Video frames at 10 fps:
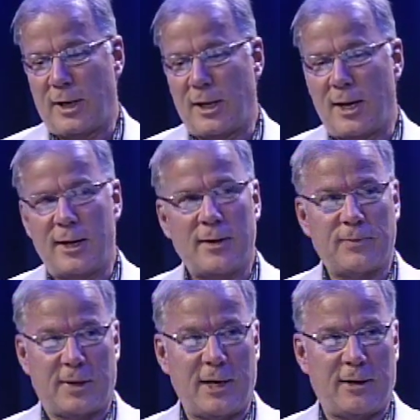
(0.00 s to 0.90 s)
They line
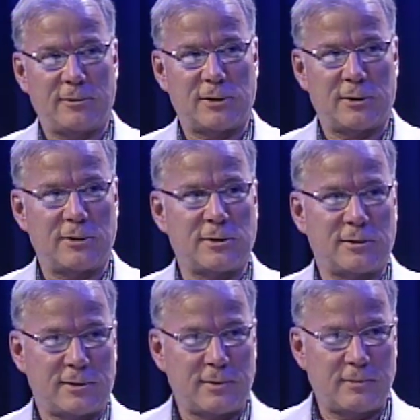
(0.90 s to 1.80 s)
up the
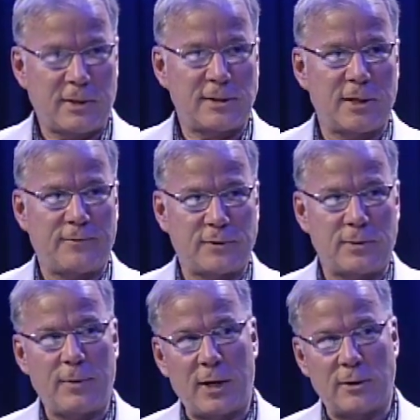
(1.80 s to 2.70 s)
councilors and myself
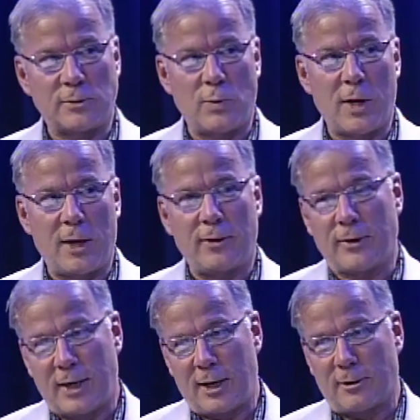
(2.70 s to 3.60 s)
as a mayor as well,
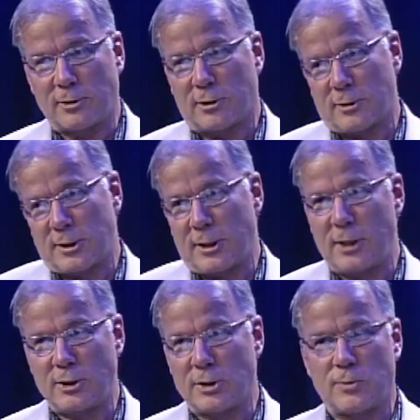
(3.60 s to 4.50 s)
and the councilors, and
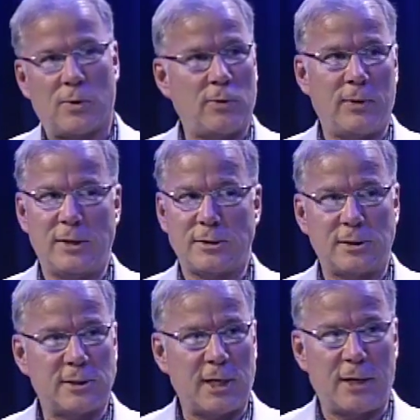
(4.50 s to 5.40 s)
they just throw
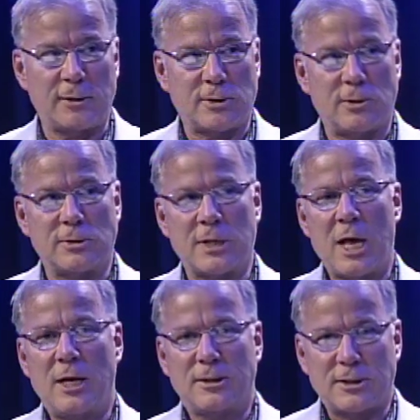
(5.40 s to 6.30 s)
questions at us. There's
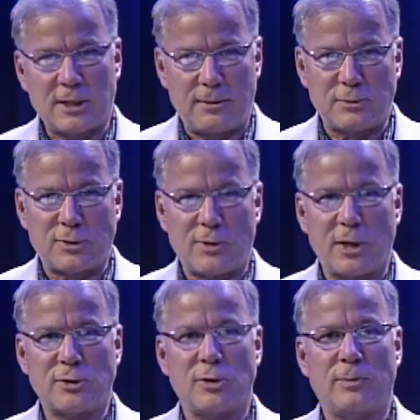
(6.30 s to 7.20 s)
some
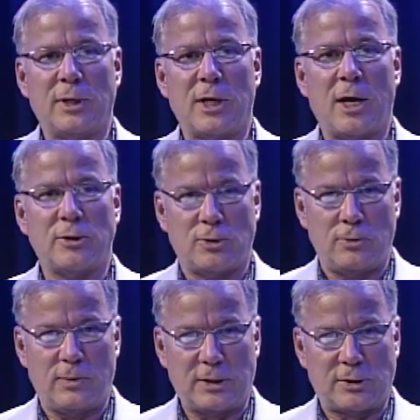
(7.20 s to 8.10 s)
structure, but not
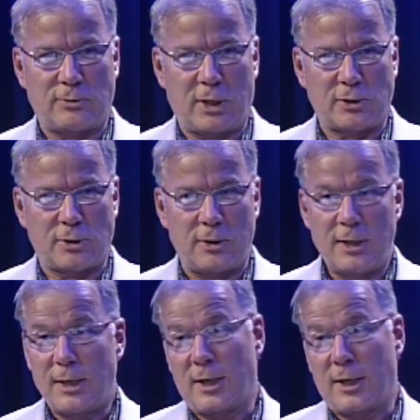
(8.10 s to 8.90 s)
too much structure.